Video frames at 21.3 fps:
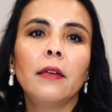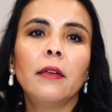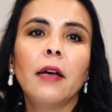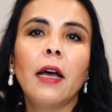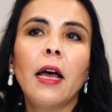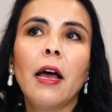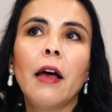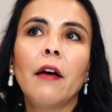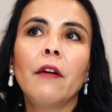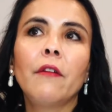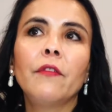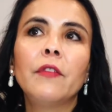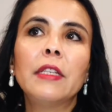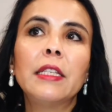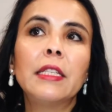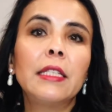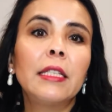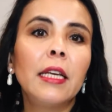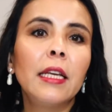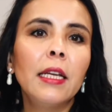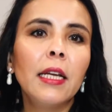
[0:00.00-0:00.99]
have
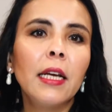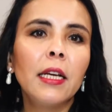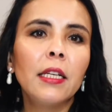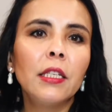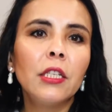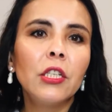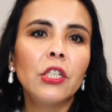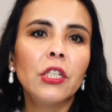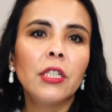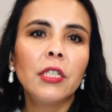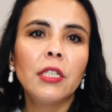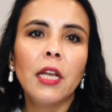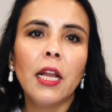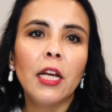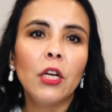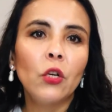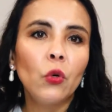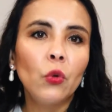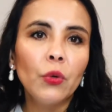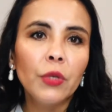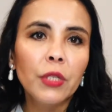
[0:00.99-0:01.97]
skin condition
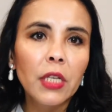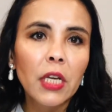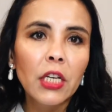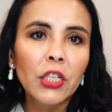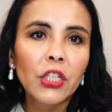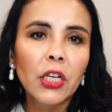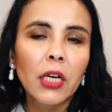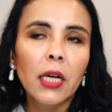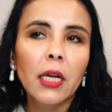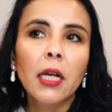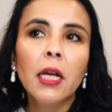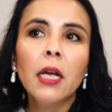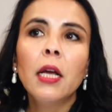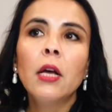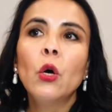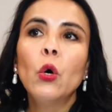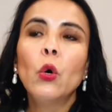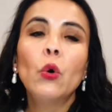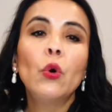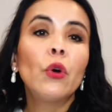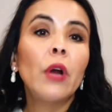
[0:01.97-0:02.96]
like rosacea
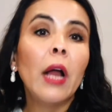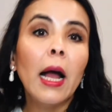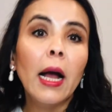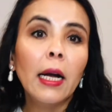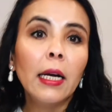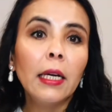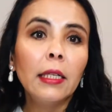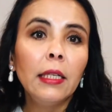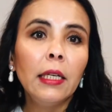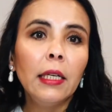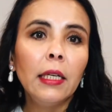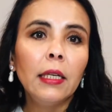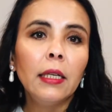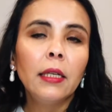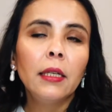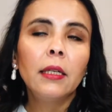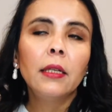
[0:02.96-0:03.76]
or acne.